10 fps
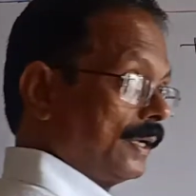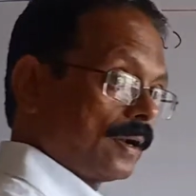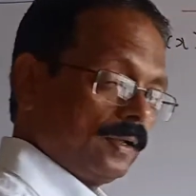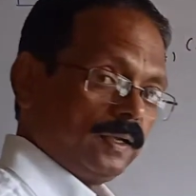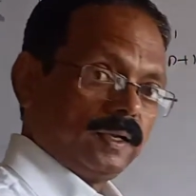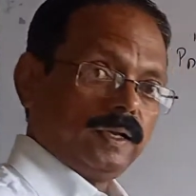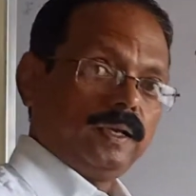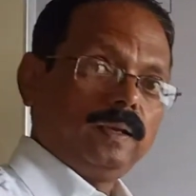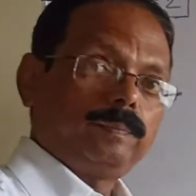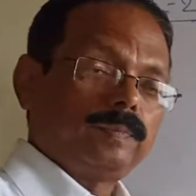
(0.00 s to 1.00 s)
here.
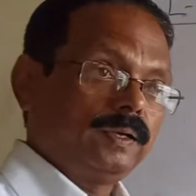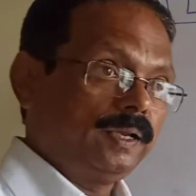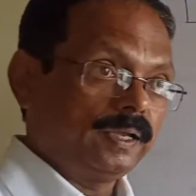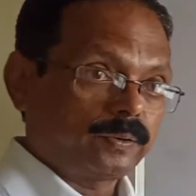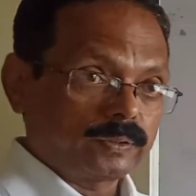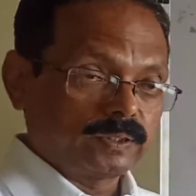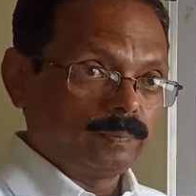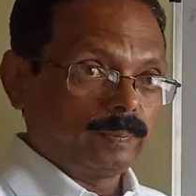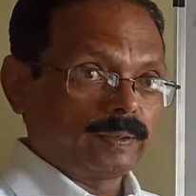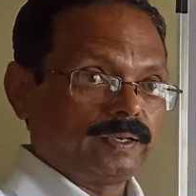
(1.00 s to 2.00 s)
If in a question
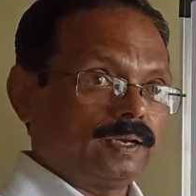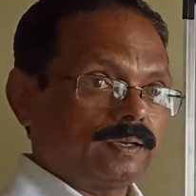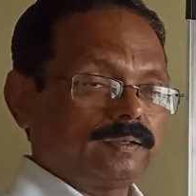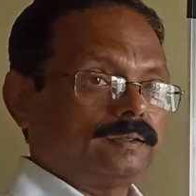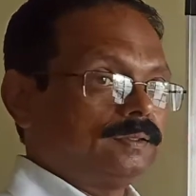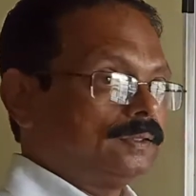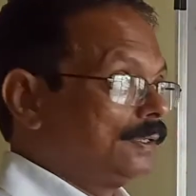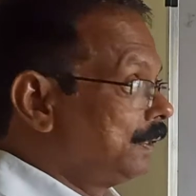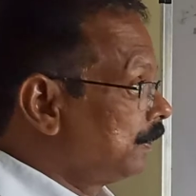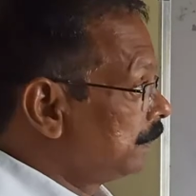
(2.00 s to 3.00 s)
paper here,
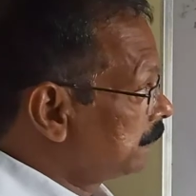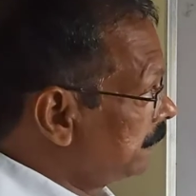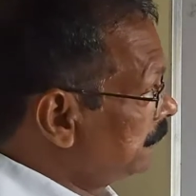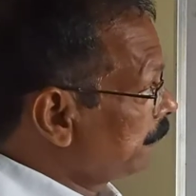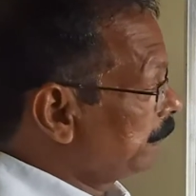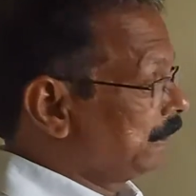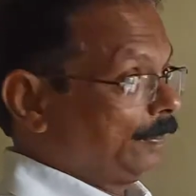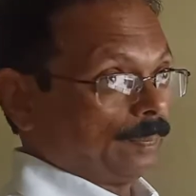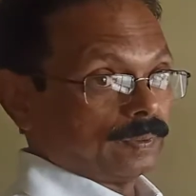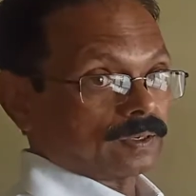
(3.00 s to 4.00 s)
see the question
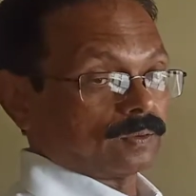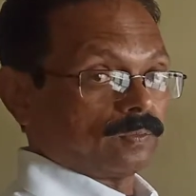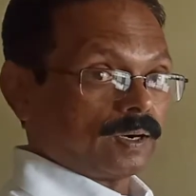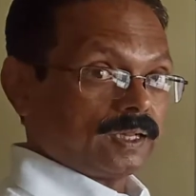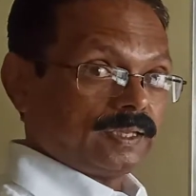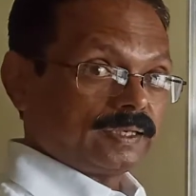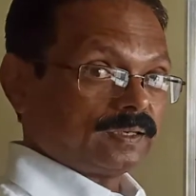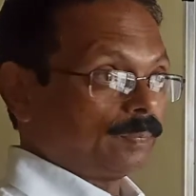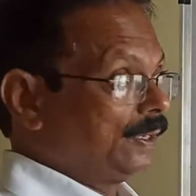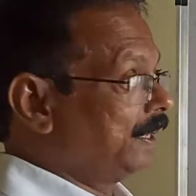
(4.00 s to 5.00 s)
paper. What is the
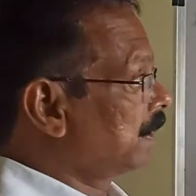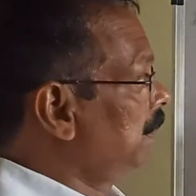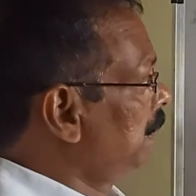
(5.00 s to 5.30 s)
example here?